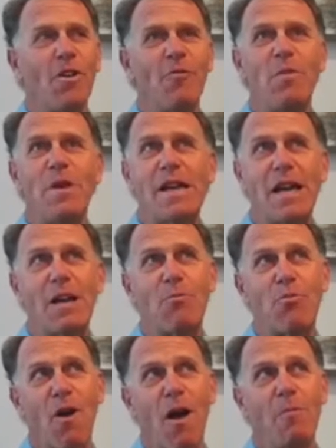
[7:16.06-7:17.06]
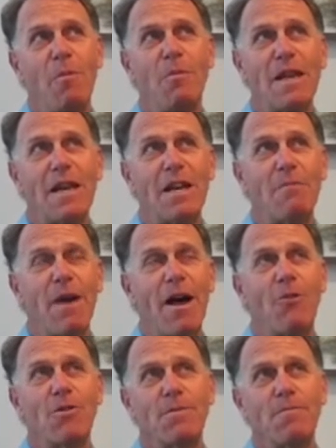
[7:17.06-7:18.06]
would have begun probably in
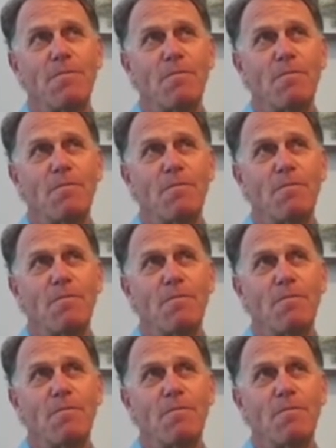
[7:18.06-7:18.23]
about